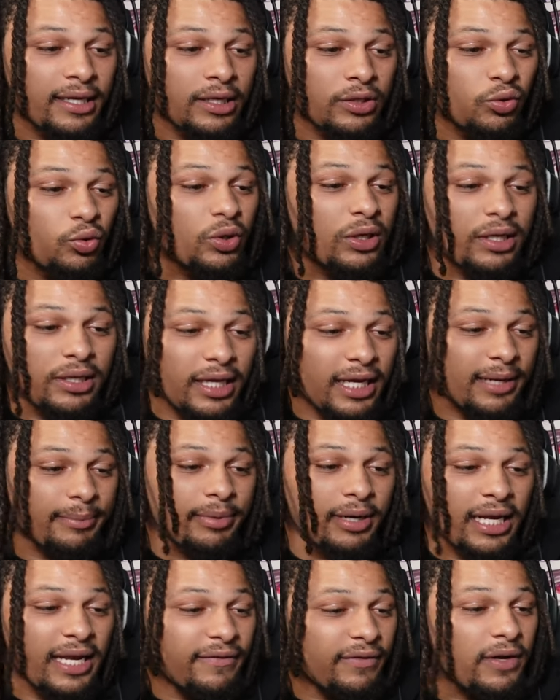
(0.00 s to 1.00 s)
You can click it,
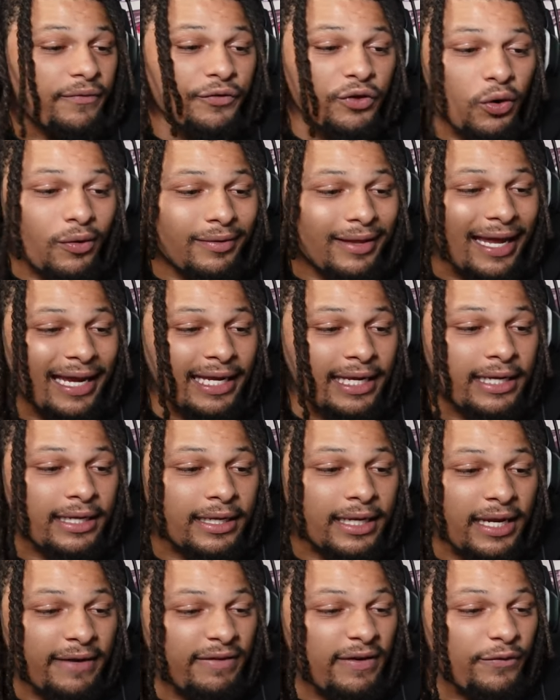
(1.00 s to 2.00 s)
bro. Even if you don't like it.
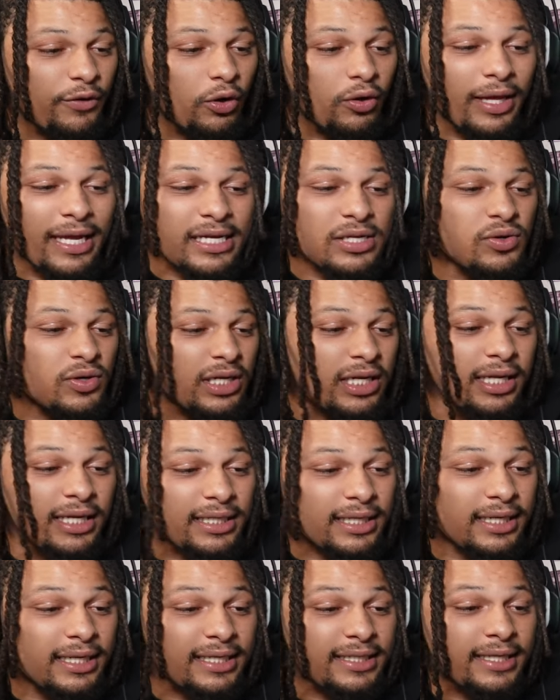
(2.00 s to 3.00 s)
Even if you don't like it, you can click
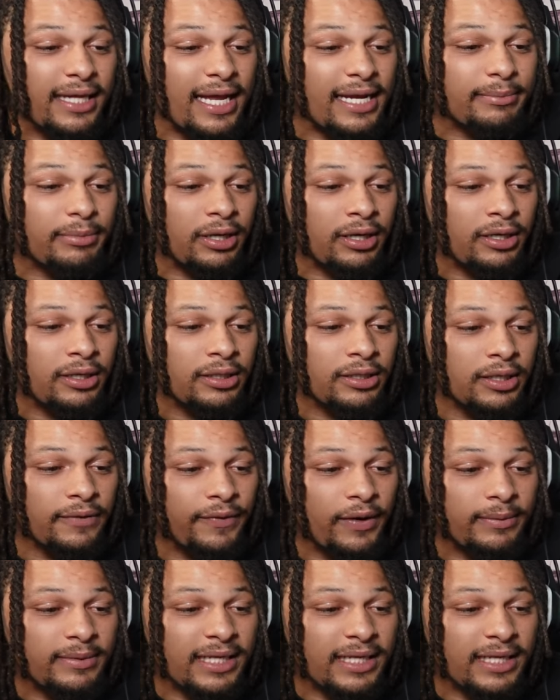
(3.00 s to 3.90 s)
the dislike, bro. You feel what I'm